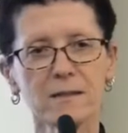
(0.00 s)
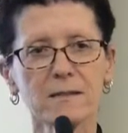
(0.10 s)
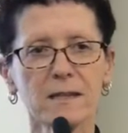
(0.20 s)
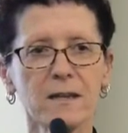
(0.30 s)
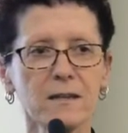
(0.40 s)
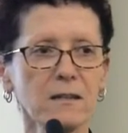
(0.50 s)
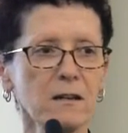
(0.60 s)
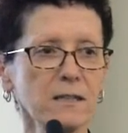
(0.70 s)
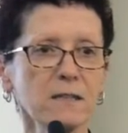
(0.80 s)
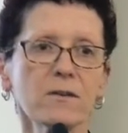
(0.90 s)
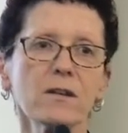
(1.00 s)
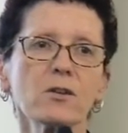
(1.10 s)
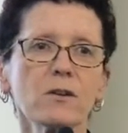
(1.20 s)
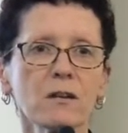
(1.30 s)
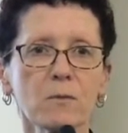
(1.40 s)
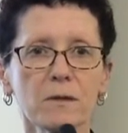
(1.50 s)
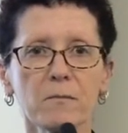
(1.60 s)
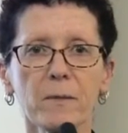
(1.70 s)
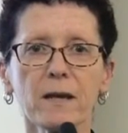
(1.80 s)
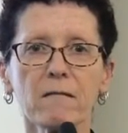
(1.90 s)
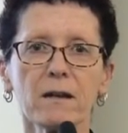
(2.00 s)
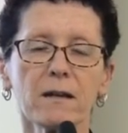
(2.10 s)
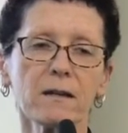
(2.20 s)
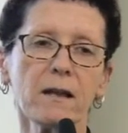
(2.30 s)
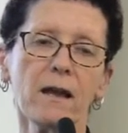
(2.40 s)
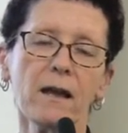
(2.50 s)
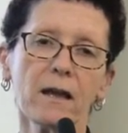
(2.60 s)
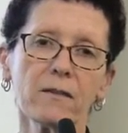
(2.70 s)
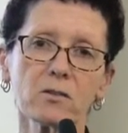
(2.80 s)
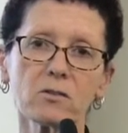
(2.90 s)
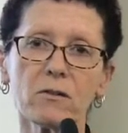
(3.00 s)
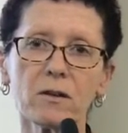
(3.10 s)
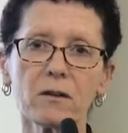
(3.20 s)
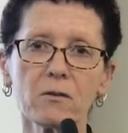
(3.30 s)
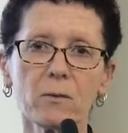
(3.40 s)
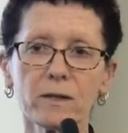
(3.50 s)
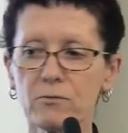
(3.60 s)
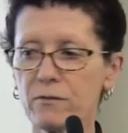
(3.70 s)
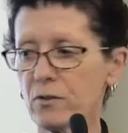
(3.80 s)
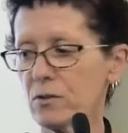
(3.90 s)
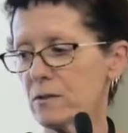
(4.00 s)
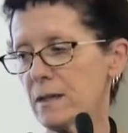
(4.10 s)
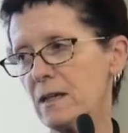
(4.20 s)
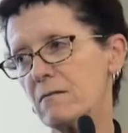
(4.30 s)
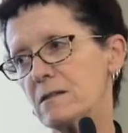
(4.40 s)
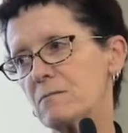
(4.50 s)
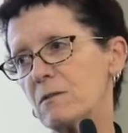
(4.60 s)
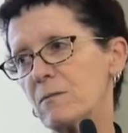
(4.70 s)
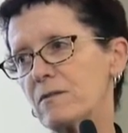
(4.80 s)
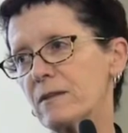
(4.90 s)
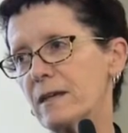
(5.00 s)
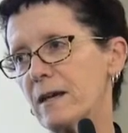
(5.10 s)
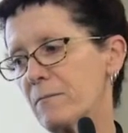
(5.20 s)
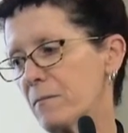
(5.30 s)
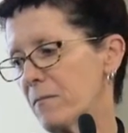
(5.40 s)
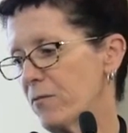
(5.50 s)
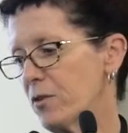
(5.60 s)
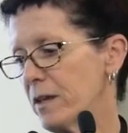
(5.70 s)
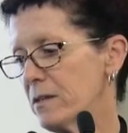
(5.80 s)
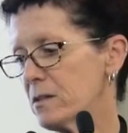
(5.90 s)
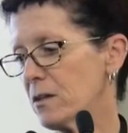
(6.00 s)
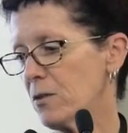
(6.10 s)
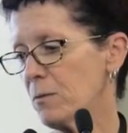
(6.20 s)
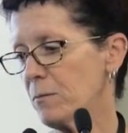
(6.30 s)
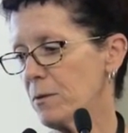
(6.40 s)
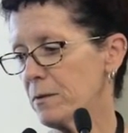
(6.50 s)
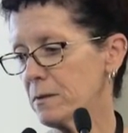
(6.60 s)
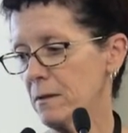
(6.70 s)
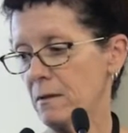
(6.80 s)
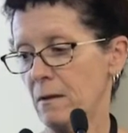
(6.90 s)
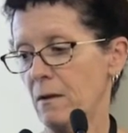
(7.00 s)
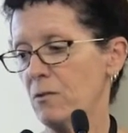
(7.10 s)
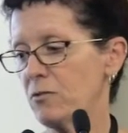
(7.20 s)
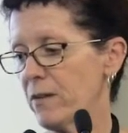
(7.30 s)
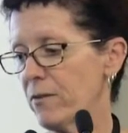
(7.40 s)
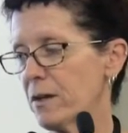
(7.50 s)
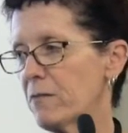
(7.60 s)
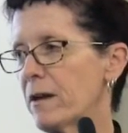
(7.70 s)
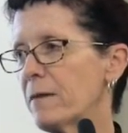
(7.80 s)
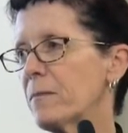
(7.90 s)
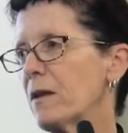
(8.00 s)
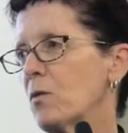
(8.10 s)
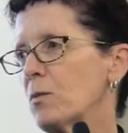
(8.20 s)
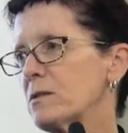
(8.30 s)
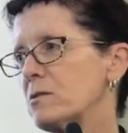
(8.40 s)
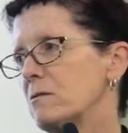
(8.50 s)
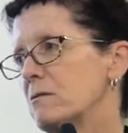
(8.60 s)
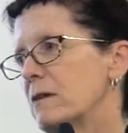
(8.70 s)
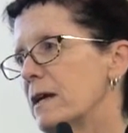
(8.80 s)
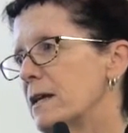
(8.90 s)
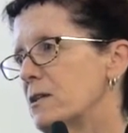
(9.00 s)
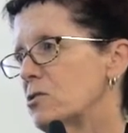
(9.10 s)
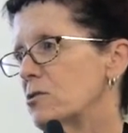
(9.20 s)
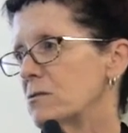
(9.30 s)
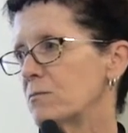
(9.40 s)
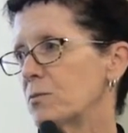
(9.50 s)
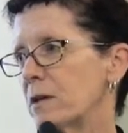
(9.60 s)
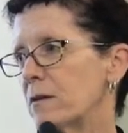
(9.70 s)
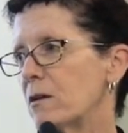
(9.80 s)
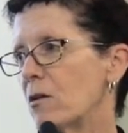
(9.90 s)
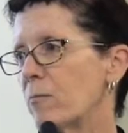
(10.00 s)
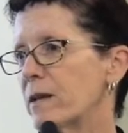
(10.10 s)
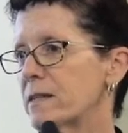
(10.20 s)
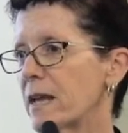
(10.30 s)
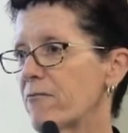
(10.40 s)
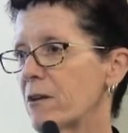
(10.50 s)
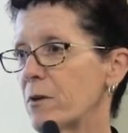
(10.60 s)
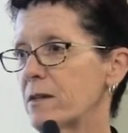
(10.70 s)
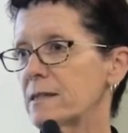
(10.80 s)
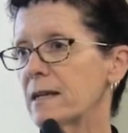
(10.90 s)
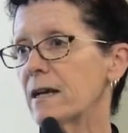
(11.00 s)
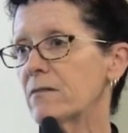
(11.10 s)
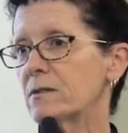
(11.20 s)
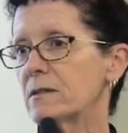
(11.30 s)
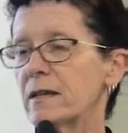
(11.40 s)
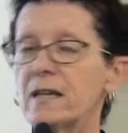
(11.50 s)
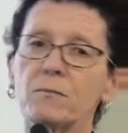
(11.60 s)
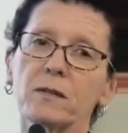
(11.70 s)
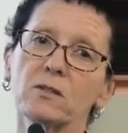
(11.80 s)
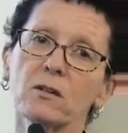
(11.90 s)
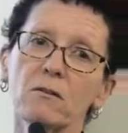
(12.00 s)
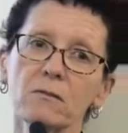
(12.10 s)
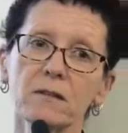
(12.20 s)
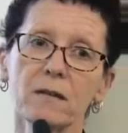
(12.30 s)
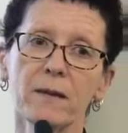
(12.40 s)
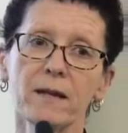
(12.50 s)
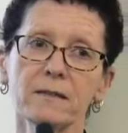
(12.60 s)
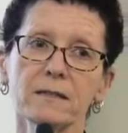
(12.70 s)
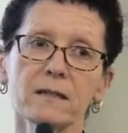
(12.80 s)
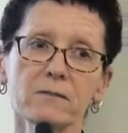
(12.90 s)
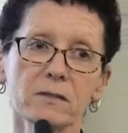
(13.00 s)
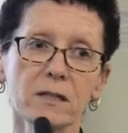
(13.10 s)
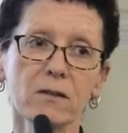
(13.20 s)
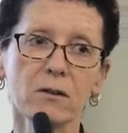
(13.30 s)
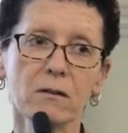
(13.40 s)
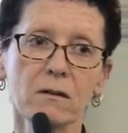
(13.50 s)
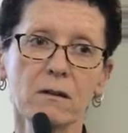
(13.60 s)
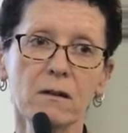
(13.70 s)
understanding is slightly different, and you don't know what their background is. And the story I always refer to here is when few years ago when we were travelling around, we saw a student put alcohol-based hand rub on his gloves. Now, he had been told that that made his gloves sterile.